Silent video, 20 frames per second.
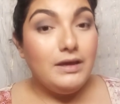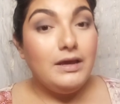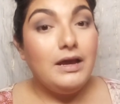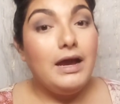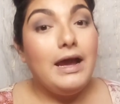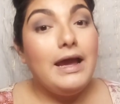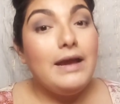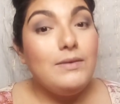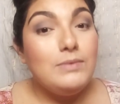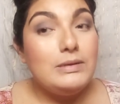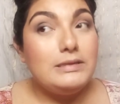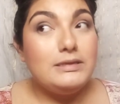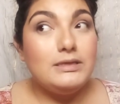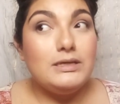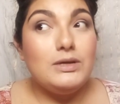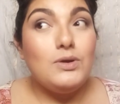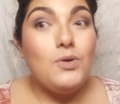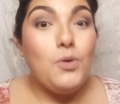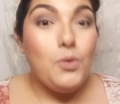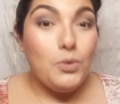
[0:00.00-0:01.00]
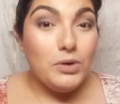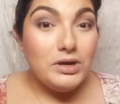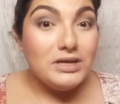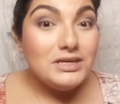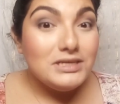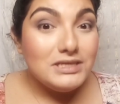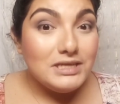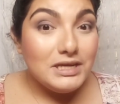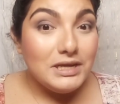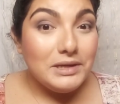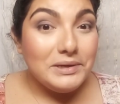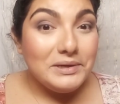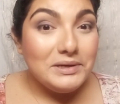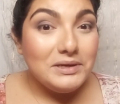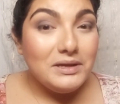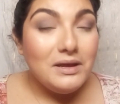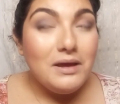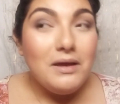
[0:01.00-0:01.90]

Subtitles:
I was quarantined